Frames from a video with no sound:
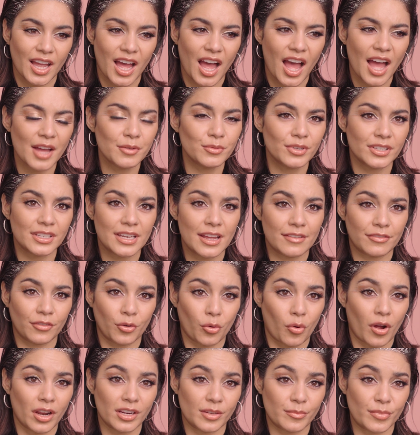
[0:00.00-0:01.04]
I would never
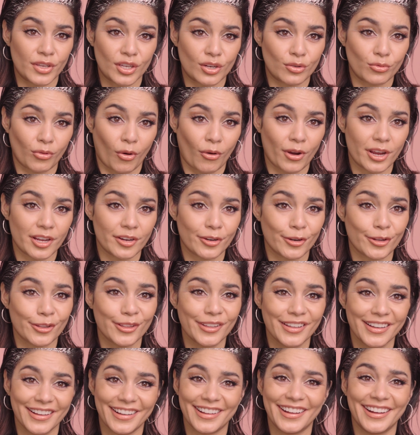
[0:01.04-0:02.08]
want to be a royal.
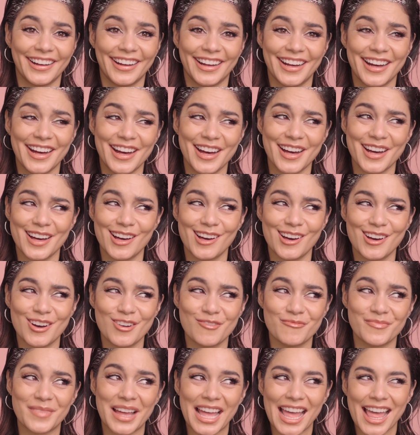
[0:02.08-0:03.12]

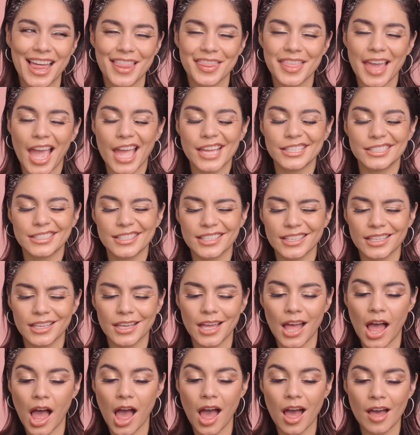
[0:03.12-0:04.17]
The idea
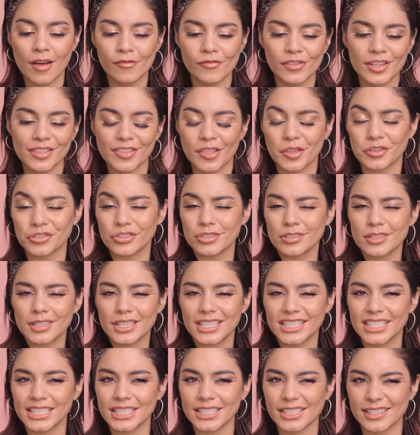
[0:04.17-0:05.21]
of it, the
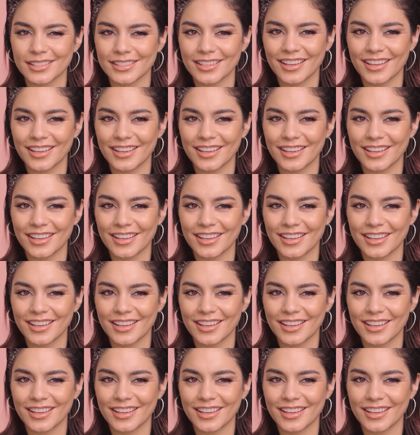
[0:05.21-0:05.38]
chicness